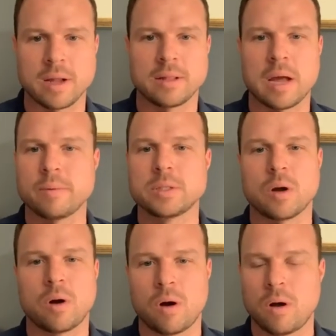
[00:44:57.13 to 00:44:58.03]
That was
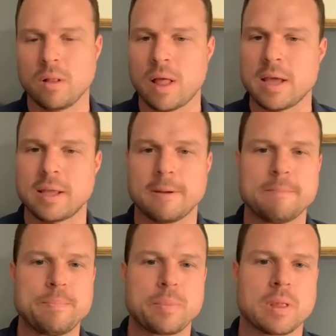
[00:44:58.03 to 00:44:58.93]
all like
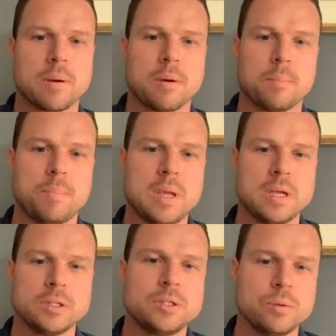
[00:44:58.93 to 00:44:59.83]
being
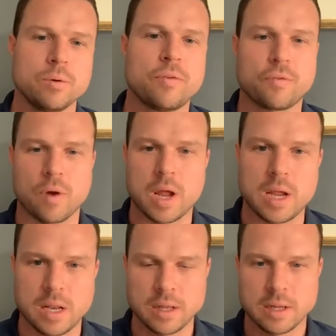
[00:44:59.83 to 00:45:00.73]
too
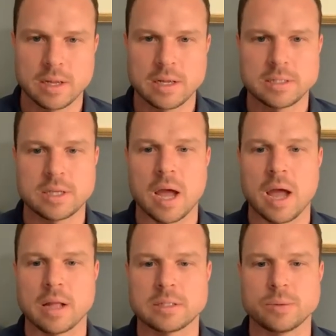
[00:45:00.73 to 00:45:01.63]
afraid to,
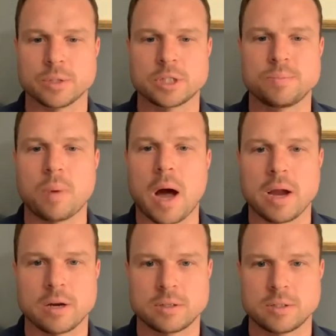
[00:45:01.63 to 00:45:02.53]
to
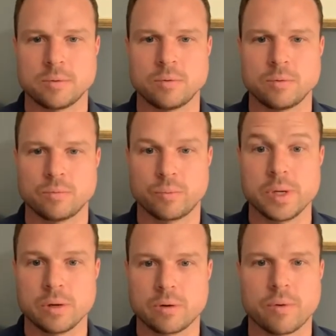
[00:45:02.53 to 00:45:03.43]
aspire to real
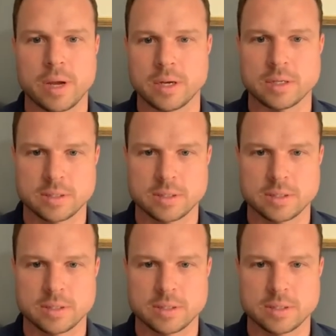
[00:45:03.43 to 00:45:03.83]
greatness.